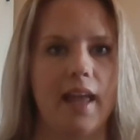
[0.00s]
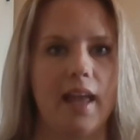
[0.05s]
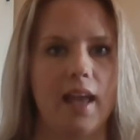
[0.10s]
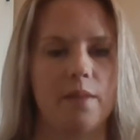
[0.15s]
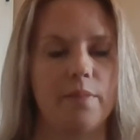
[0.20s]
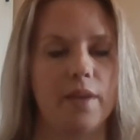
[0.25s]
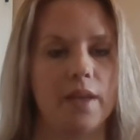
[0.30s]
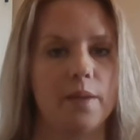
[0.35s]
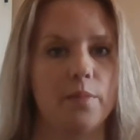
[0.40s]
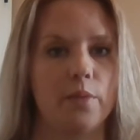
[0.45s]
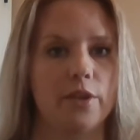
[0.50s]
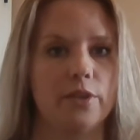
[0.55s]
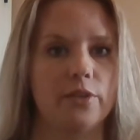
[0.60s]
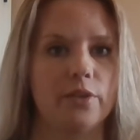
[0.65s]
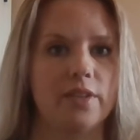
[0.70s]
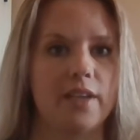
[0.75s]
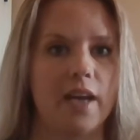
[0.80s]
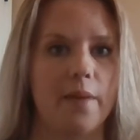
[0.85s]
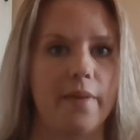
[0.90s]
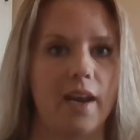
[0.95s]
and being born to
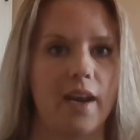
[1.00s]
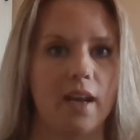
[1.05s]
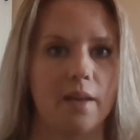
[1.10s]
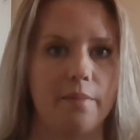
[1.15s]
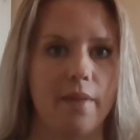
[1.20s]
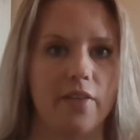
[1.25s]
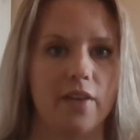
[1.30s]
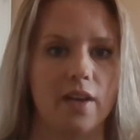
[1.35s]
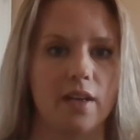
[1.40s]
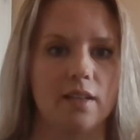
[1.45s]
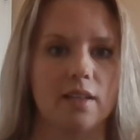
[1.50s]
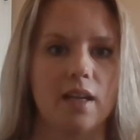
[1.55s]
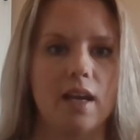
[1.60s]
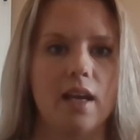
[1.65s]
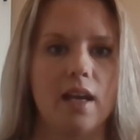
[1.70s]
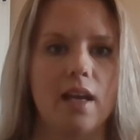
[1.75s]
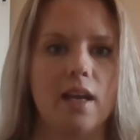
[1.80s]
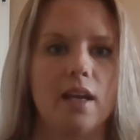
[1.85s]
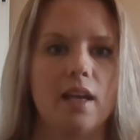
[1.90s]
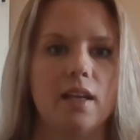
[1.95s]
a diabetic mother.
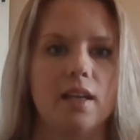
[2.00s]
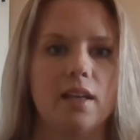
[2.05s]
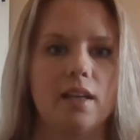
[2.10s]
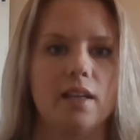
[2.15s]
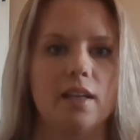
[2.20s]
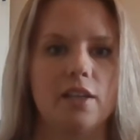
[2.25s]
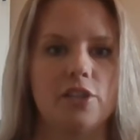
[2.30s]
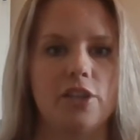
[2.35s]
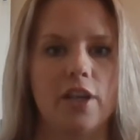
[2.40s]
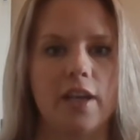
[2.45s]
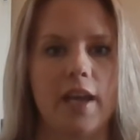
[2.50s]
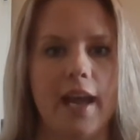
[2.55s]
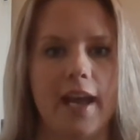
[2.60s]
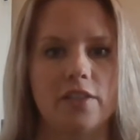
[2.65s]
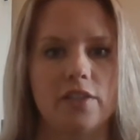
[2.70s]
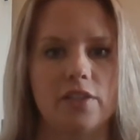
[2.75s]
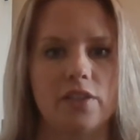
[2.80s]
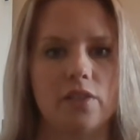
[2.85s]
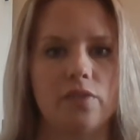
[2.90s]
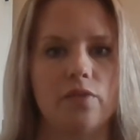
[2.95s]

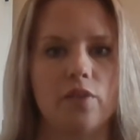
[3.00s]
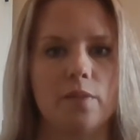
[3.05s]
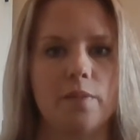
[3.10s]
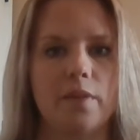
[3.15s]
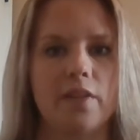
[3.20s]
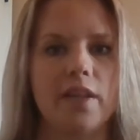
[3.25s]
JH is informed